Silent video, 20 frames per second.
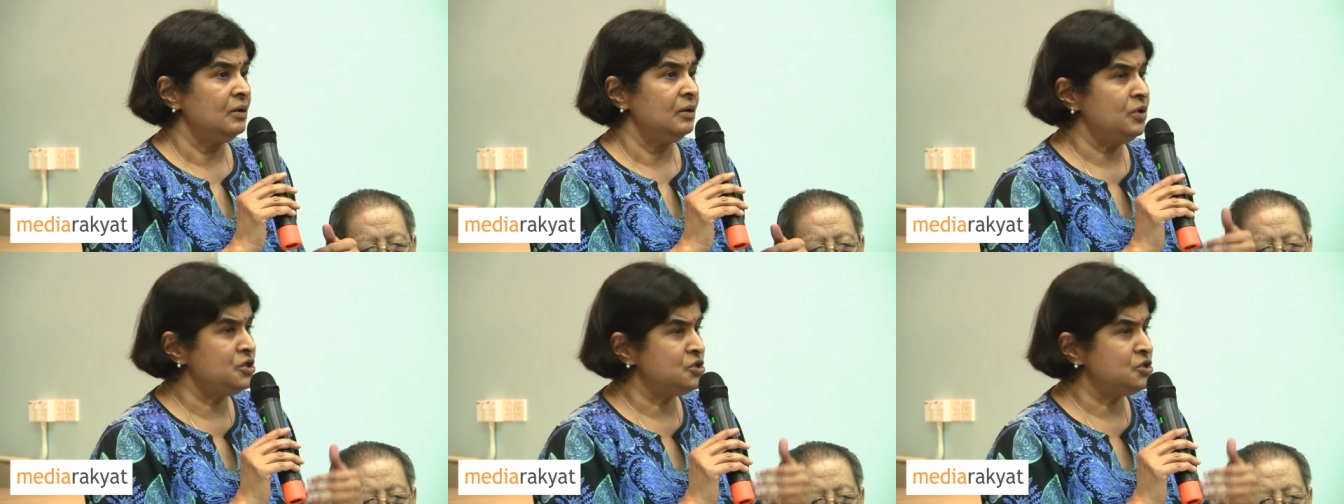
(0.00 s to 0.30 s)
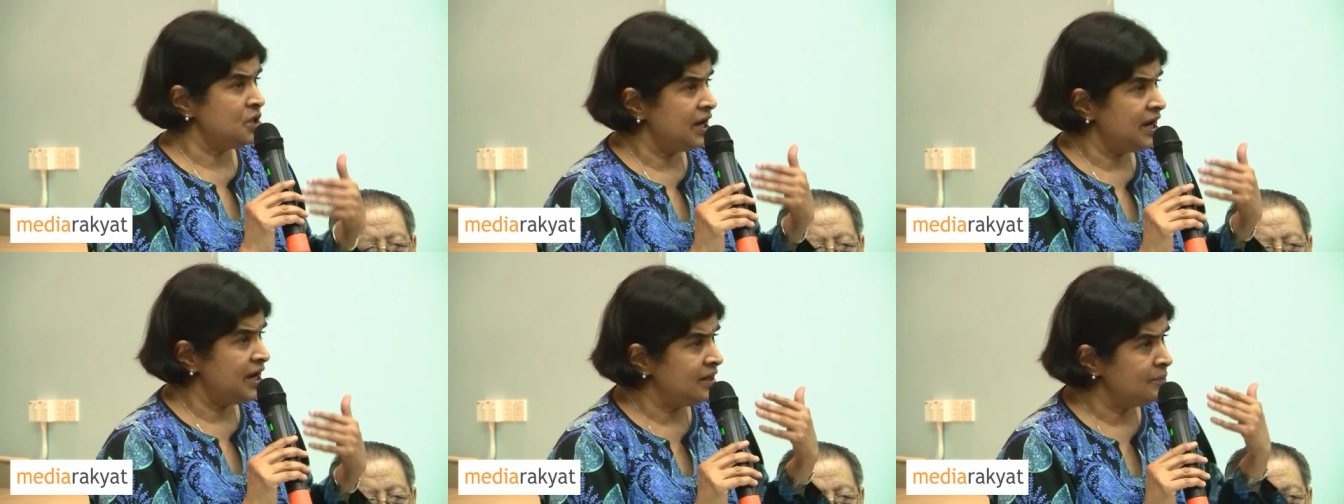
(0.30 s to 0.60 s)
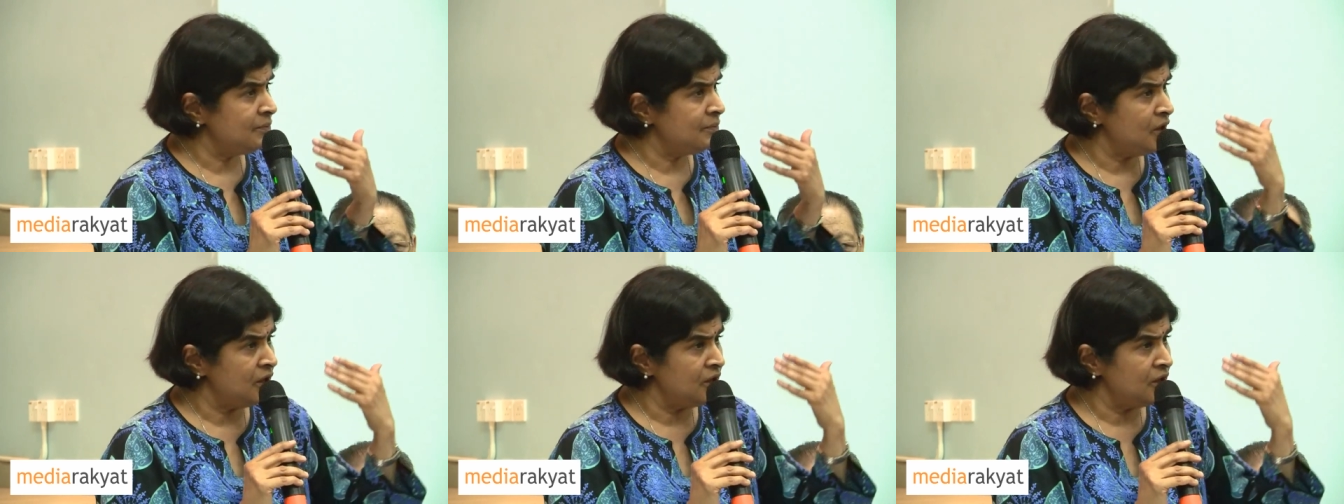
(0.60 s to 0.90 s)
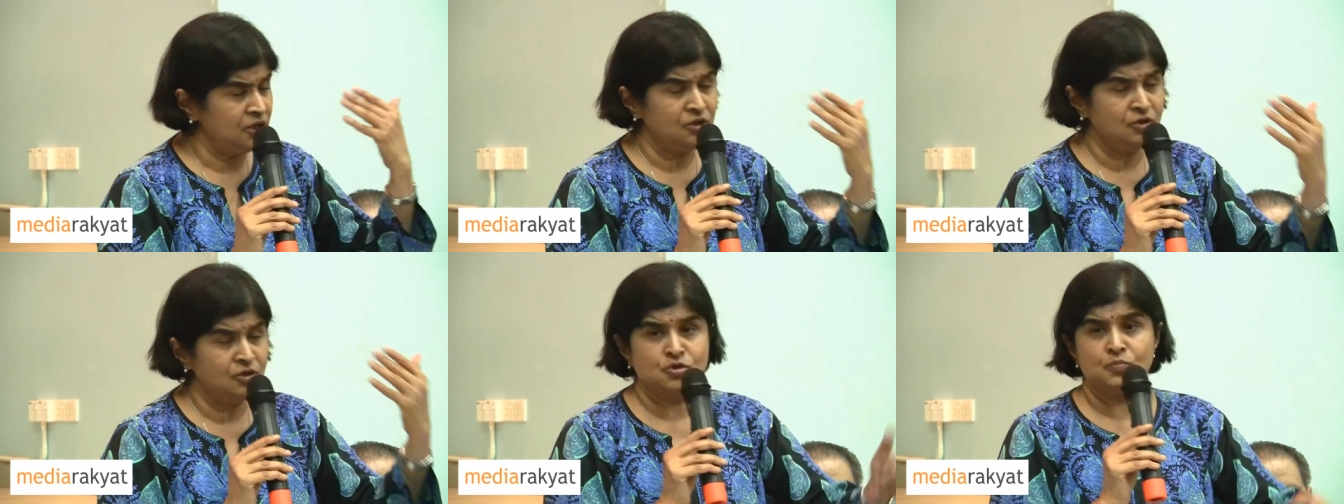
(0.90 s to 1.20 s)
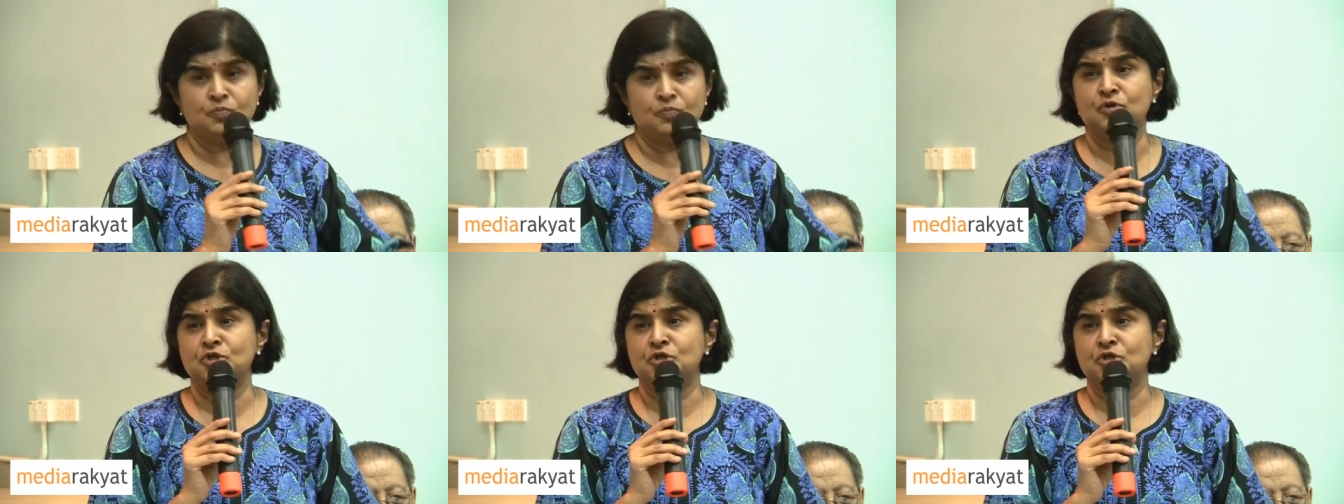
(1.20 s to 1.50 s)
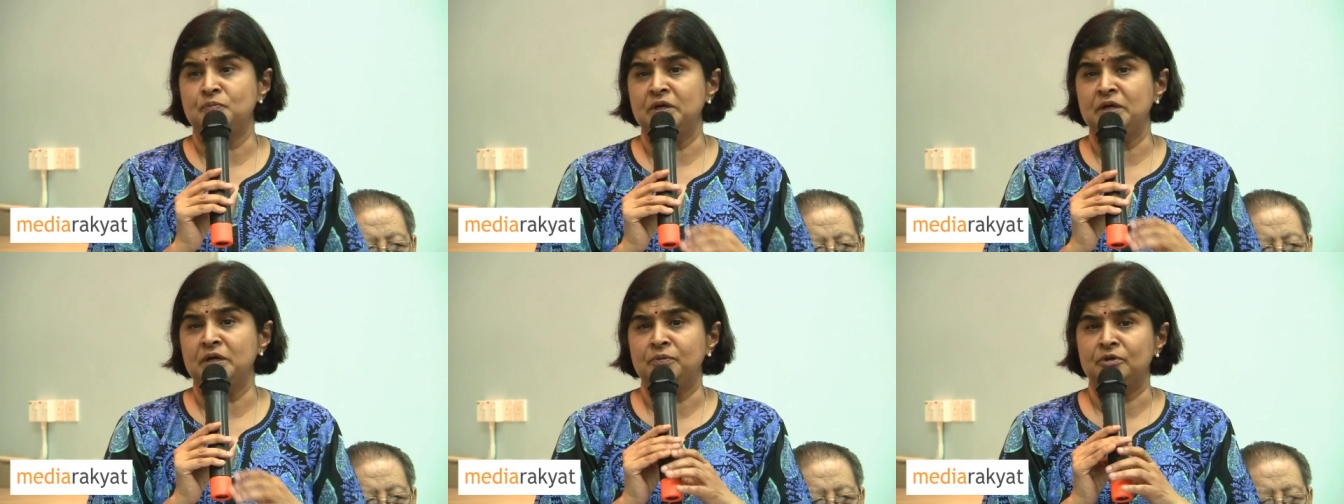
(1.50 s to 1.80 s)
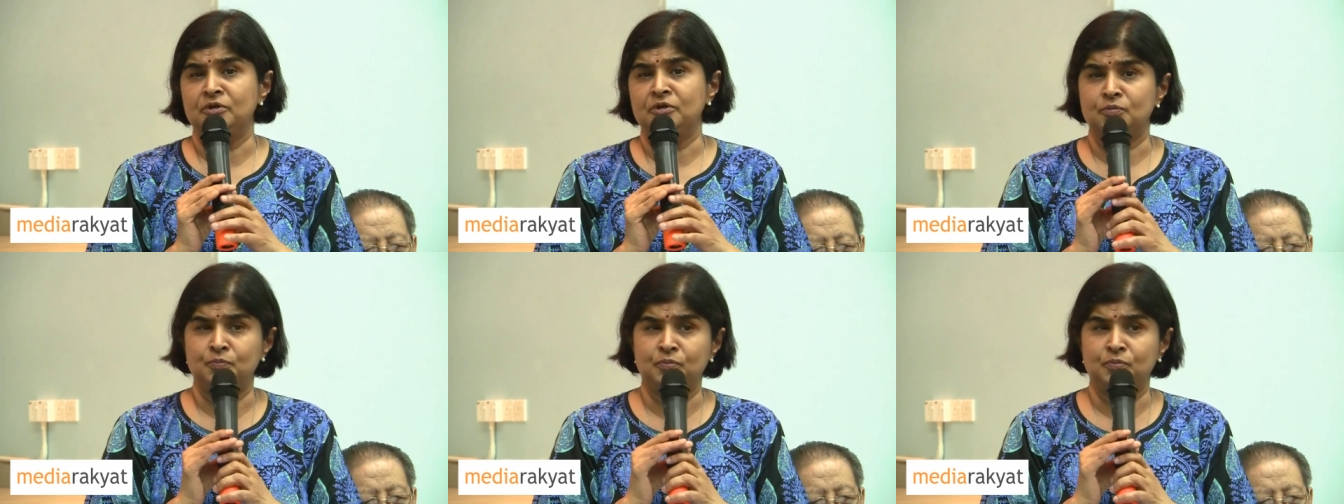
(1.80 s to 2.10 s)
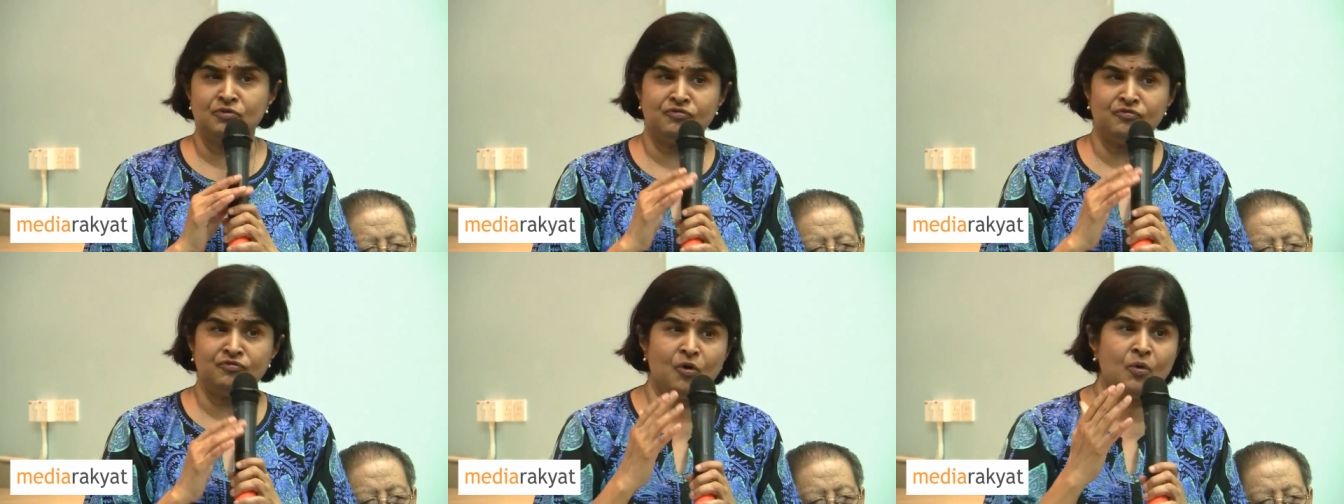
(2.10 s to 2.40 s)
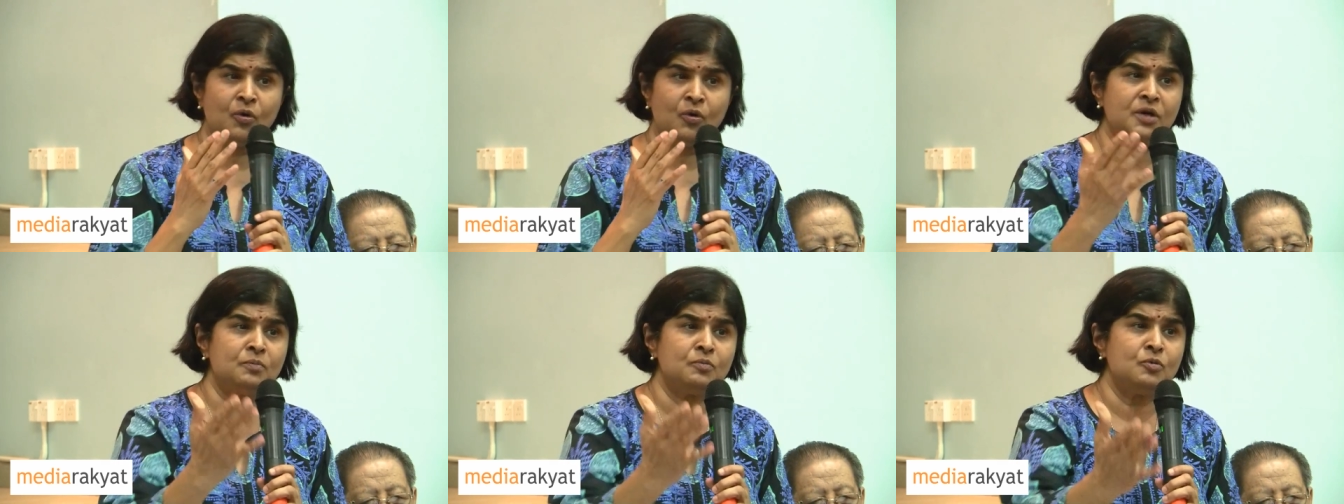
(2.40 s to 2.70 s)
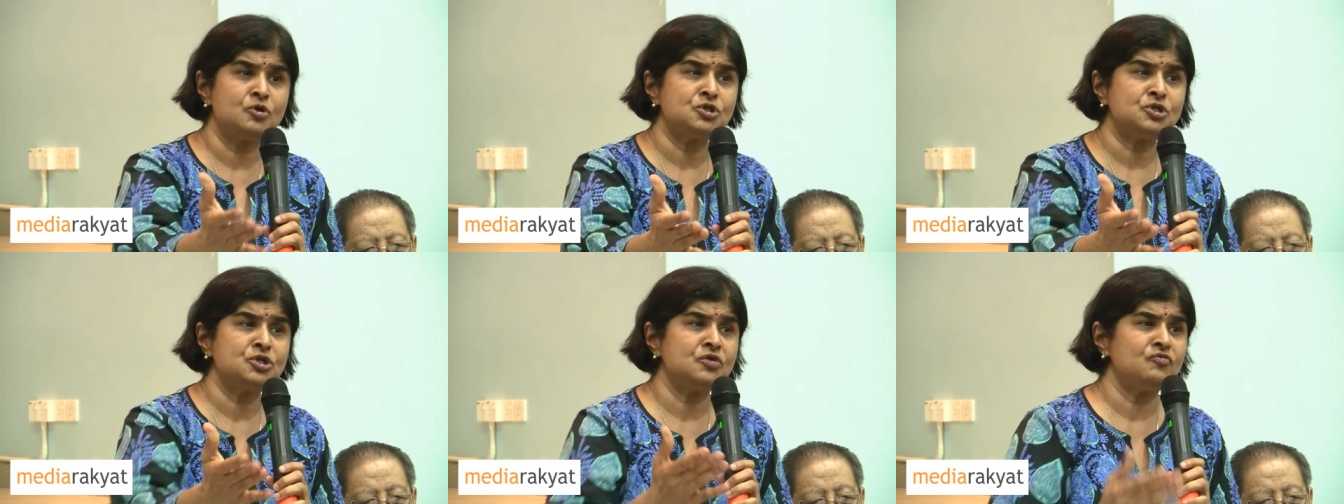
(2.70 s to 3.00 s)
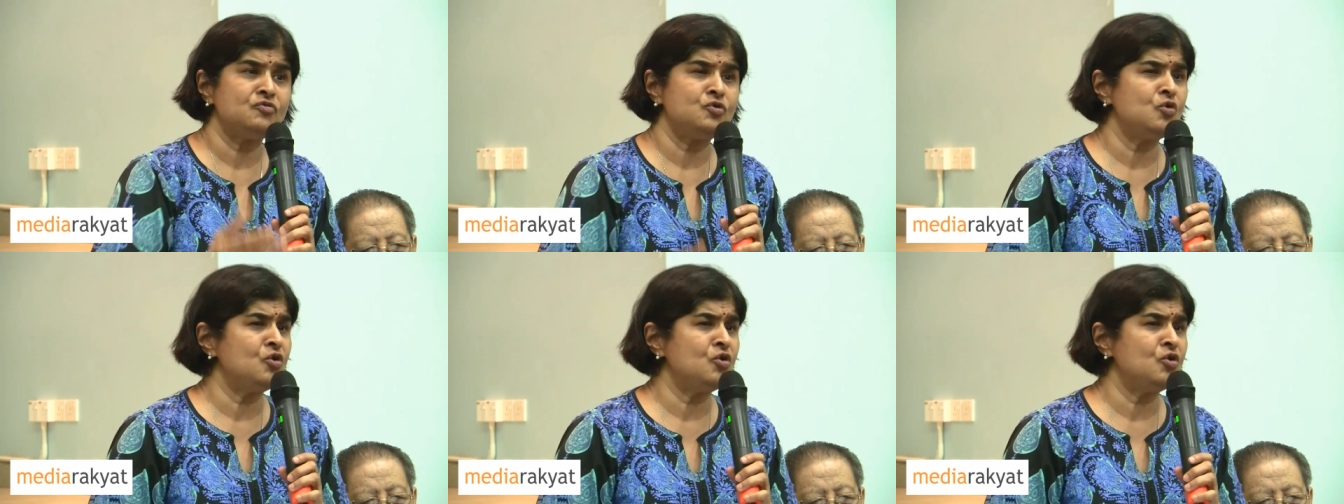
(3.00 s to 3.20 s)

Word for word: We tried, uh, you know, to push people to put forward a motion of